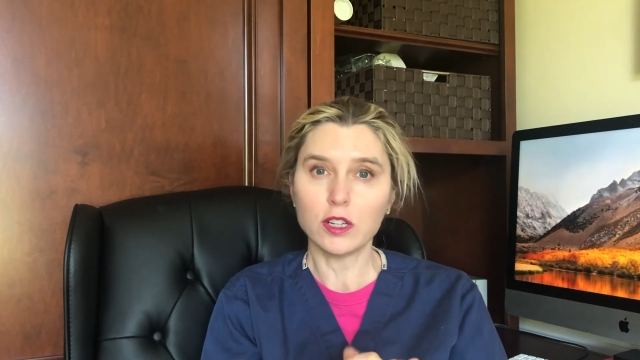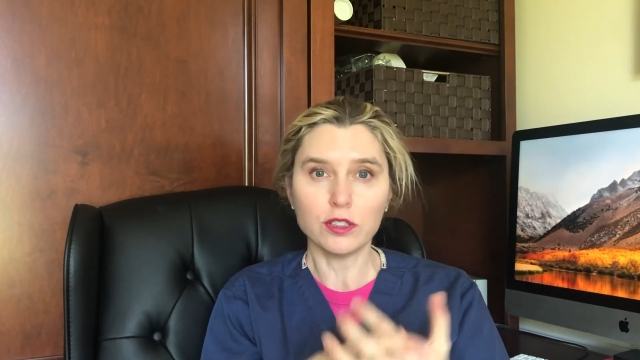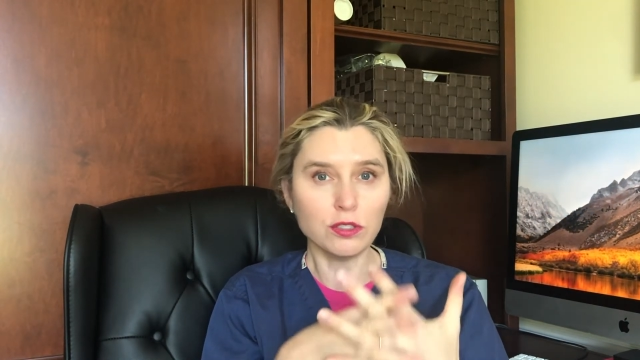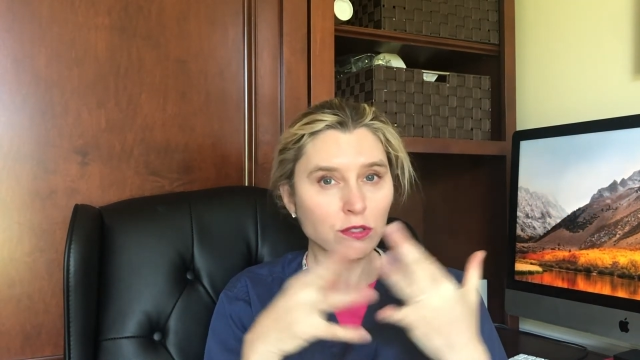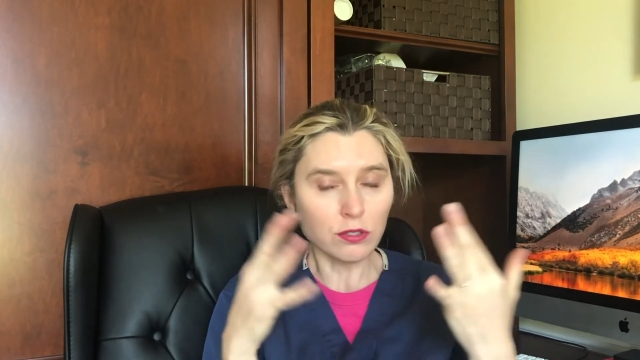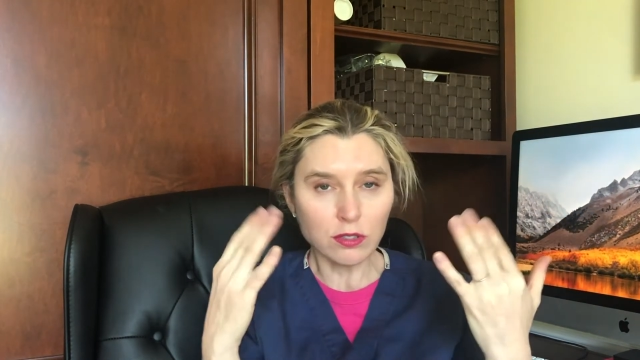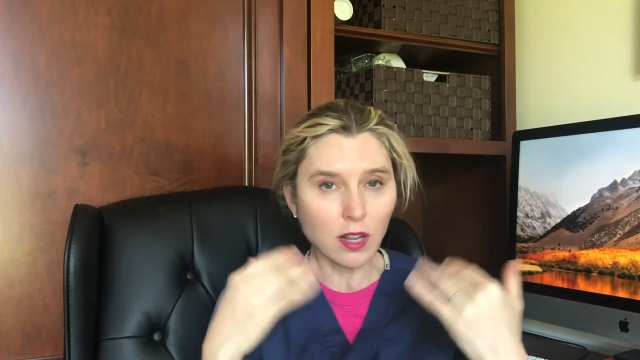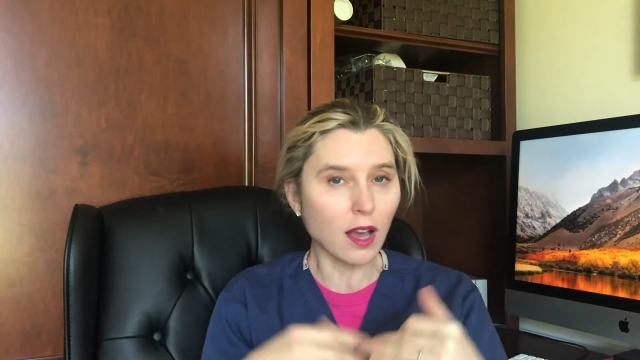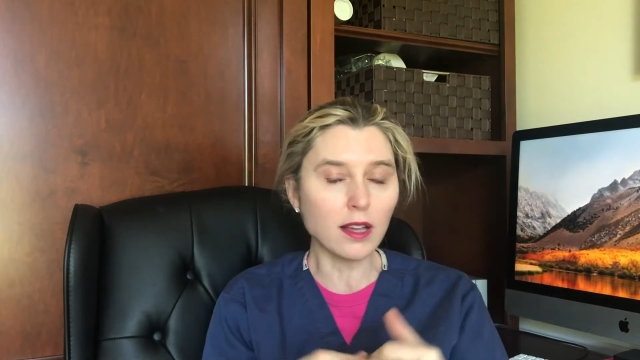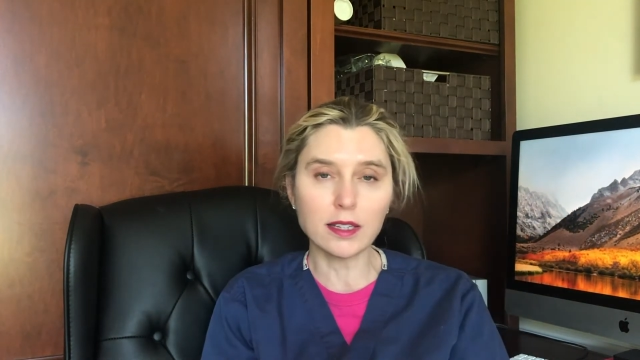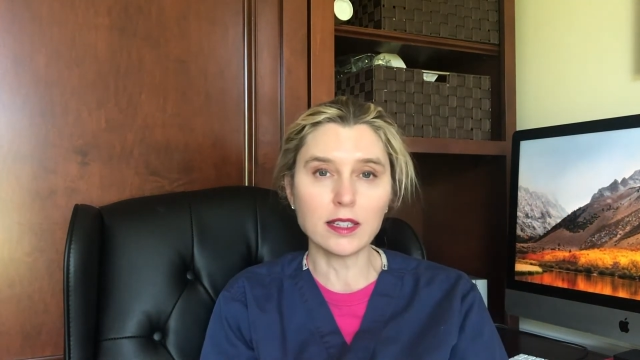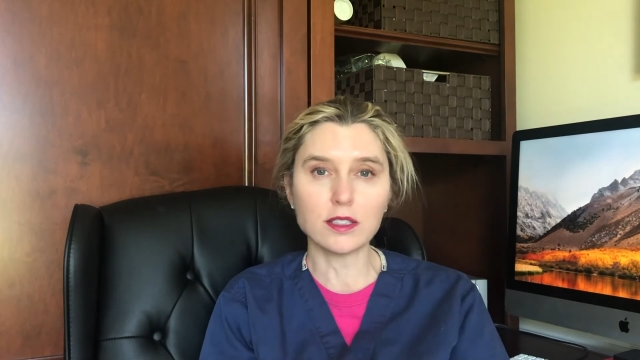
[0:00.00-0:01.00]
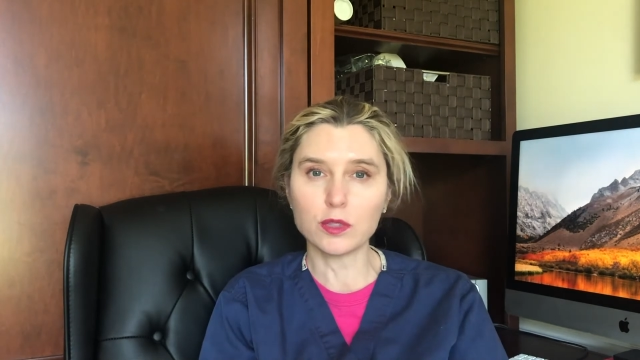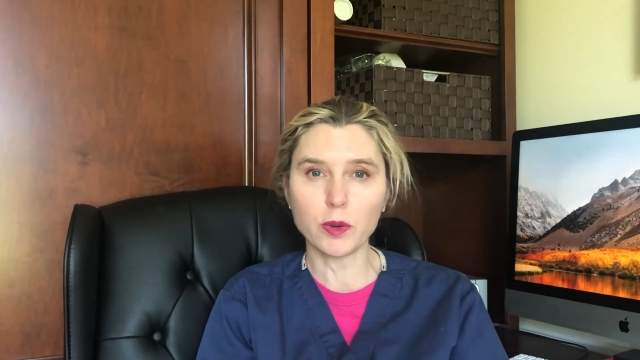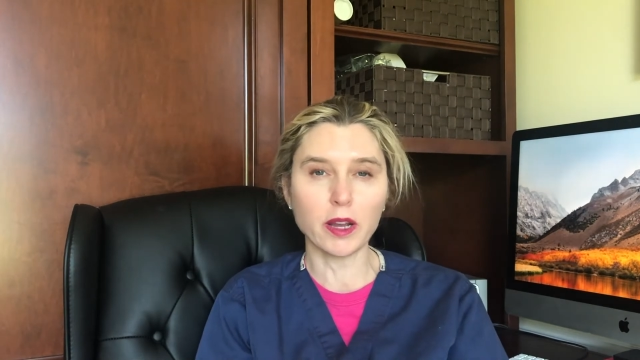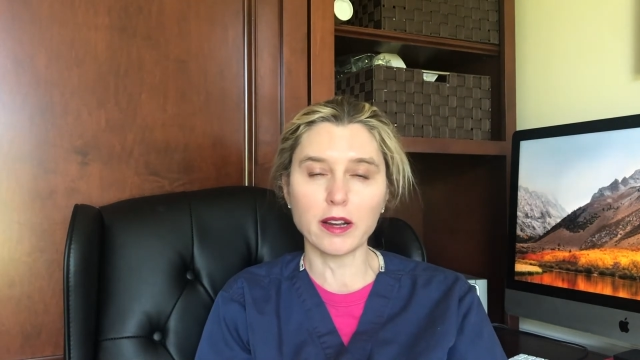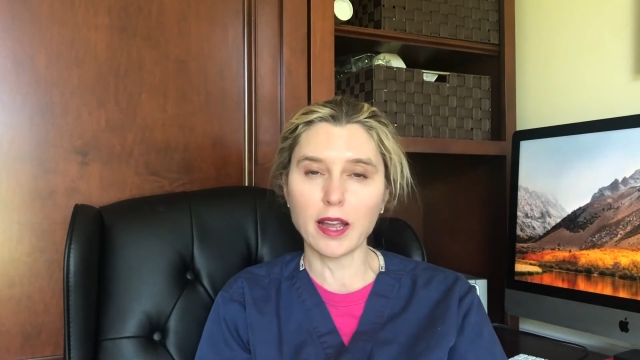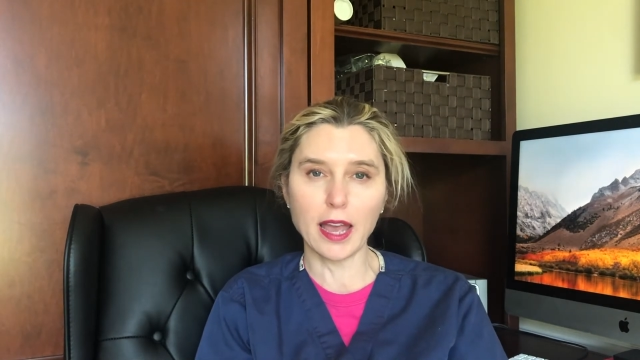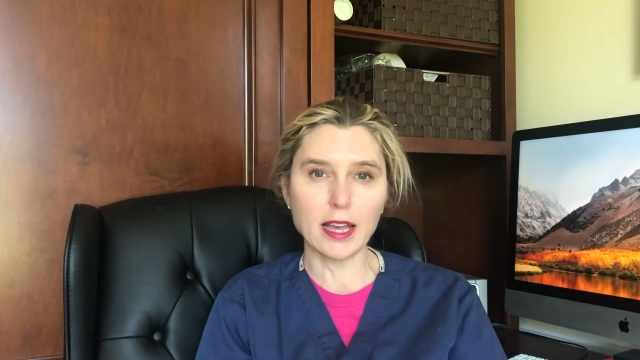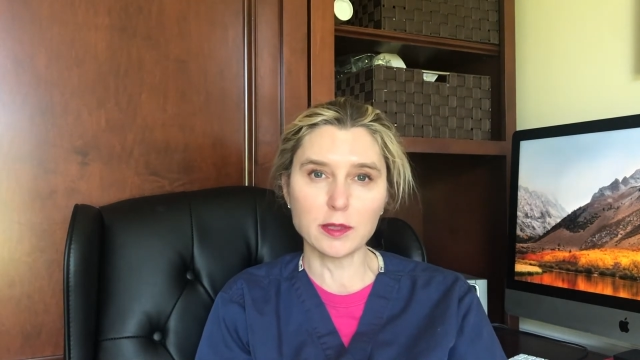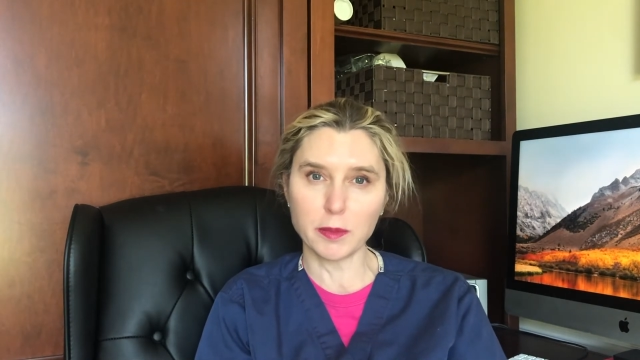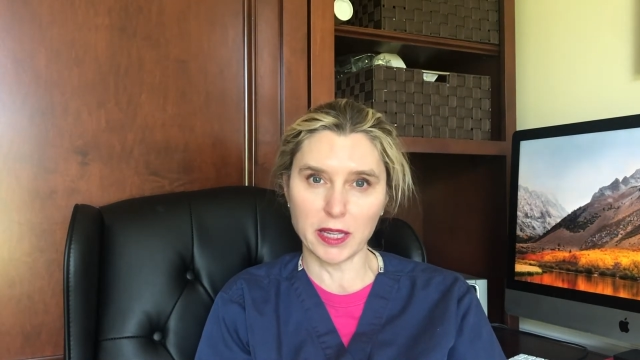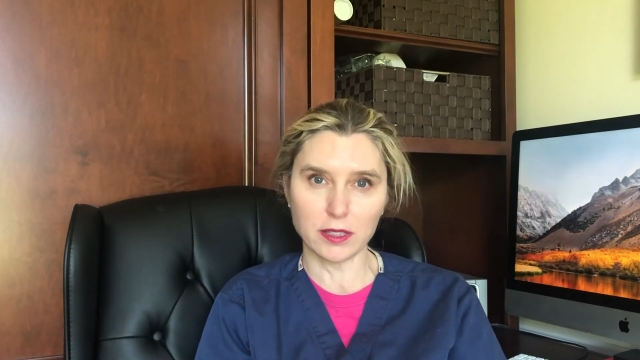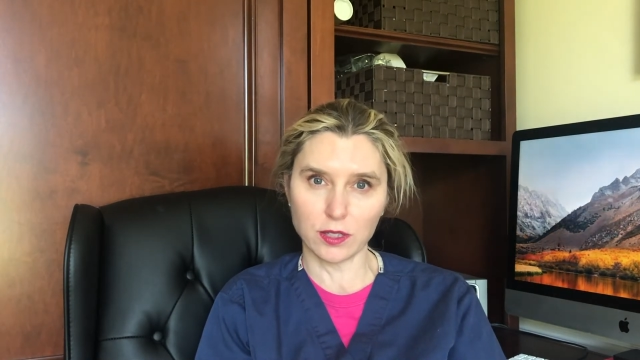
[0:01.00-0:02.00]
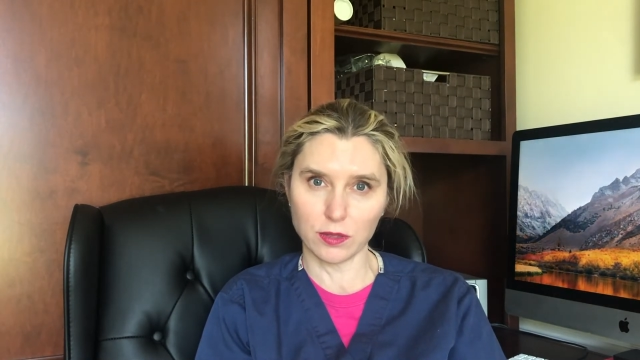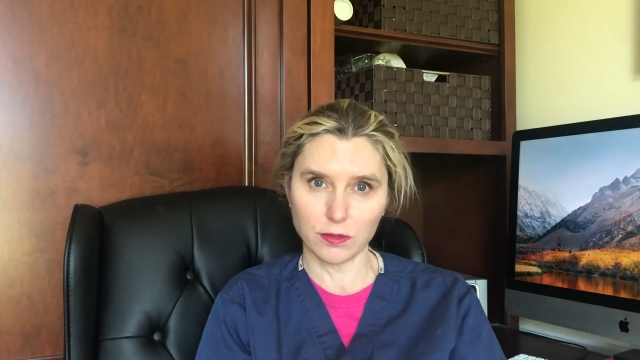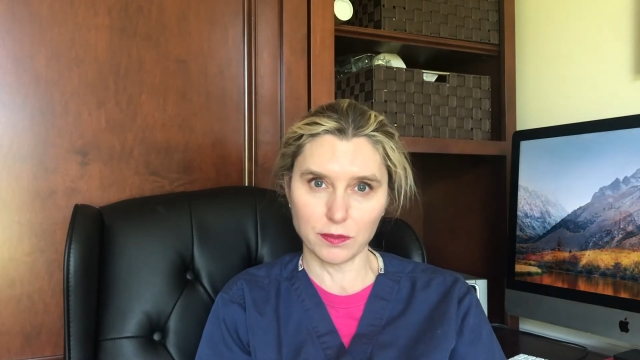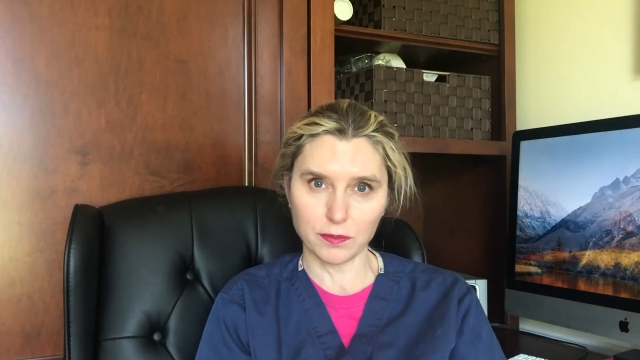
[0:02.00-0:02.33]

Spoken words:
you do not need to wear a hazmat suit.